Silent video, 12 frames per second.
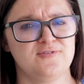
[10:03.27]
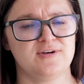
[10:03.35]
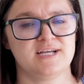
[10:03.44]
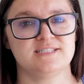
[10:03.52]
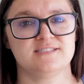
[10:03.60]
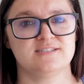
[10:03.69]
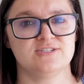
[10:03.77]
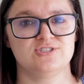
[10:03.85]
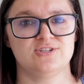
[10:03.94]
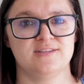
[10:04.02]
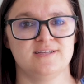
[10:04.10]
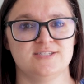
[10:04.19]
if I had
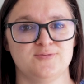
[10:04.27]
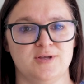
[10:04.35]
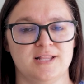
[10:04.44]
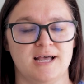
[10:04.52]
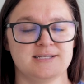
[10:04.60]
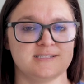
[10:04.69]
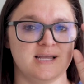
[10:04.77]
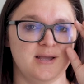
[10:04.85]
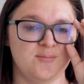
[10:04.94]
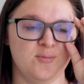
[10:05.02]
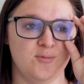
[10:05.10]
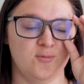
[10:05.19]
stitched on this one last
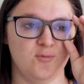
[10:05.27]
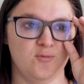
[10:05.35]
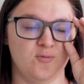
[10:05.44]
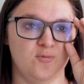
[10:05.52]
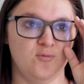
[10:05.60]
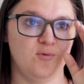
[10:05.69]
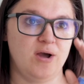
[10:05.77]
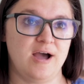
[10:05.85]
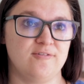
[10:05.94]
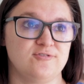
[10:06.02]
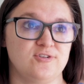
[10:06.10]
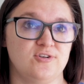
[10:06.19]
time
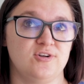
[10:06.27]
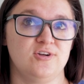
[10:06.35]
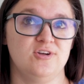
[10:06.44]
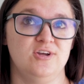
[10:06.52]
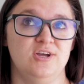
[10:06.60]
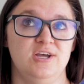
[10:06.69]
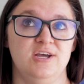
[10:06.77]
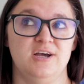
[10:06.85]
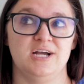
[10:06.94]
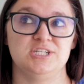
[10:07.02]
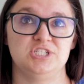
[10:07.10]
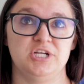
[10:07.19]
after
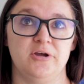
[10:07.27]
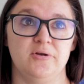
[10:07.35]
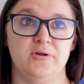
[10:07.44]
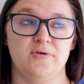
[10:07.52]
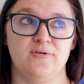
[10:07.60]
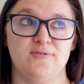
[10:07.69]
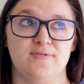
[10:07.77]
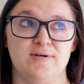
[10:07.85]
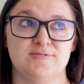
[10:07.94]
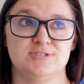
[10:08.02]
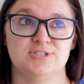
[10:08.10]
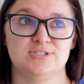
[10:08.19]
I shared it, or if
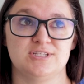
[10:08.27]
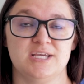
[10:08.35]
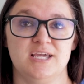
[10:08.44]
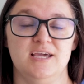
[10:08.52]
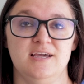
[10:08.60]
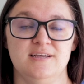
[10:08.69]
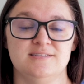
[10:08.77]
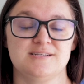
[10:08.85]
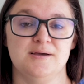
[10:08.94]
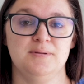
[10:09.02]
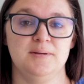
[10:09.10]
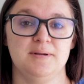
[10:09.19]
I was just like, hey, it's
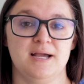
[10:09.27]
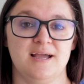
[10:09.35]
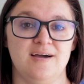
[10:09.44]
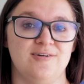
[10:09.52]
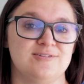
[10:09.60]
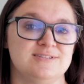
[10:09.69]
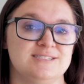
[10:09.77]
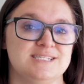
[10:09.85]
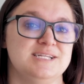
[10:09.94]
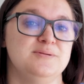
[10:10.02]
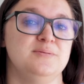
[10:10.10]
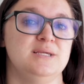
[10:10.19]
coming back out. It's
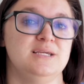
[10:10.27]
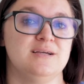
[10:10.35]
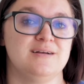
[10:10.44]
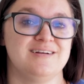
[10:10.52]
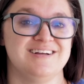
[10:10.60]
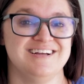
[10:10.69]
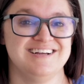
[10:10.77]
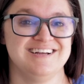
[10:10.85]
going to be here.